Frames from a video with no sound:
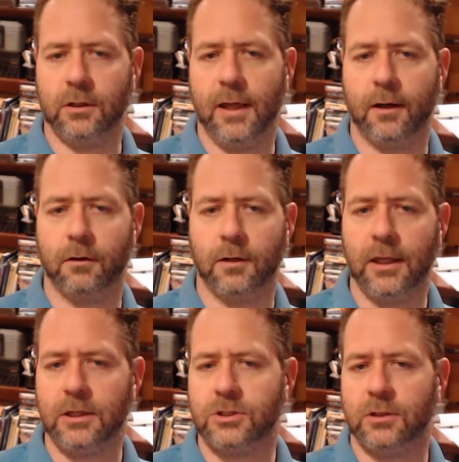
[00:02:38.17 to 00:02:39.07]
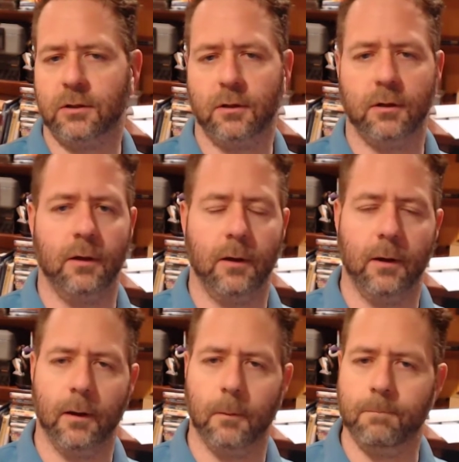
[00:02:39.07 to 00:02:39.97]

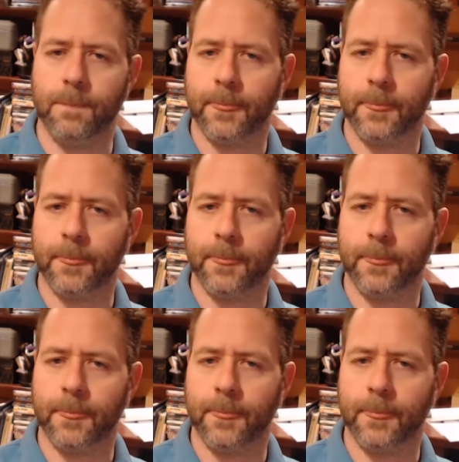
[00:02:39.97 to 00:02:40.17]
aggregation,